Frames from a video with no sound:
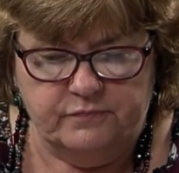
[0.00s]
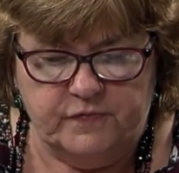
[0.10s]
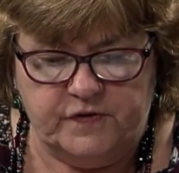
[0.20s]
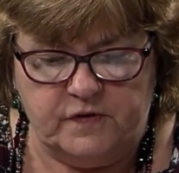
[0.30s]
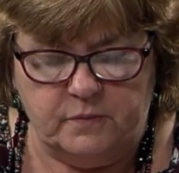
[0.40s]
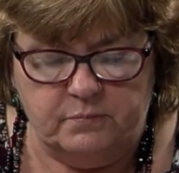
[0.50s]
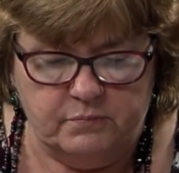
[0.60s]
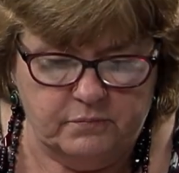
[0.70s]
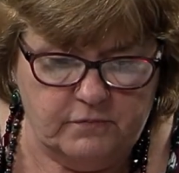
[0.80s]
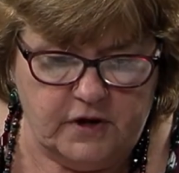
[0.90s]

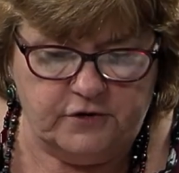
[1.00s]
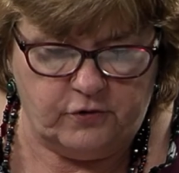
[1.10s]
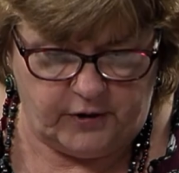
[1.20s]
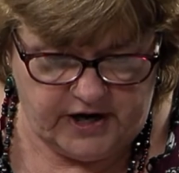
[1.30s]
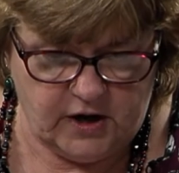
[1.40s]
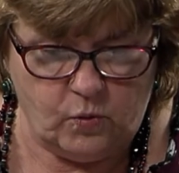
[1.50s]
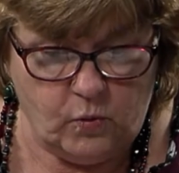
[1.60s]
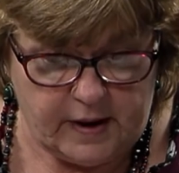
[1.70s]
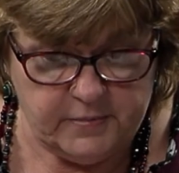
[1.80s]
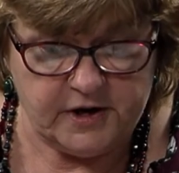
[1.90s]
some uh, training
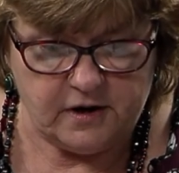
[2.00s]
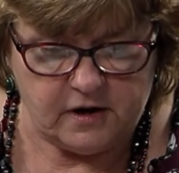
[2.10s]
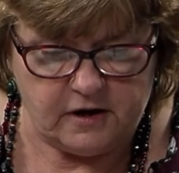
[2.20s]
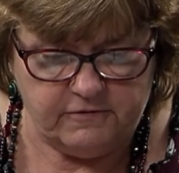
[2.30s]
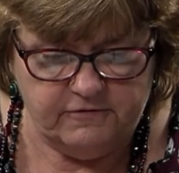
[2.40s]
webinar